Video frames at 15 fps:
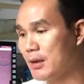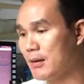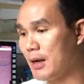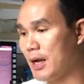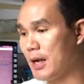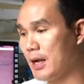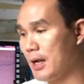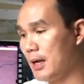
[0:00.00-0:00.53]

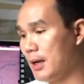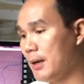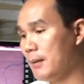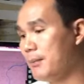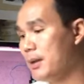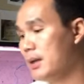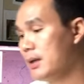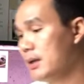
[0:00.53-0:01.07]

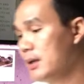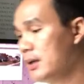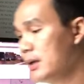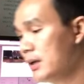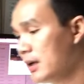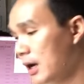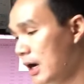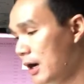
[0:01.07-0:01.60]

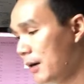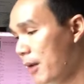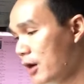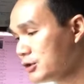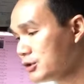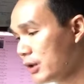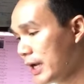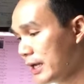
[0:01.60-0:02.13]

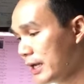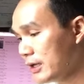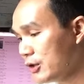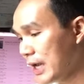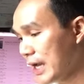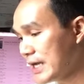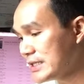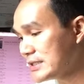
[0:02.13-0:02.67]
Also, hey, you
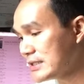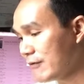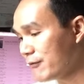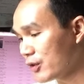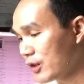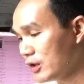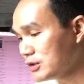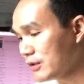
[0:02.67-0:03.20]
guys,
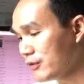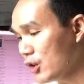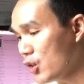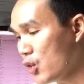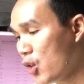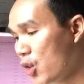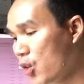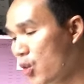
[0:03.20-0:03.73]
for those of
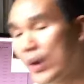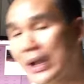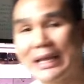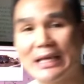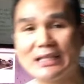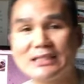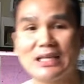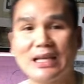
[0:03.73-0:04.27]
you who
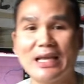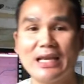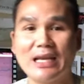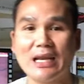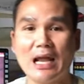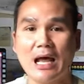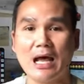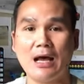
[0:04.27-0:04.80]
is
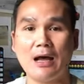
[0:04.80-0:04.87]
in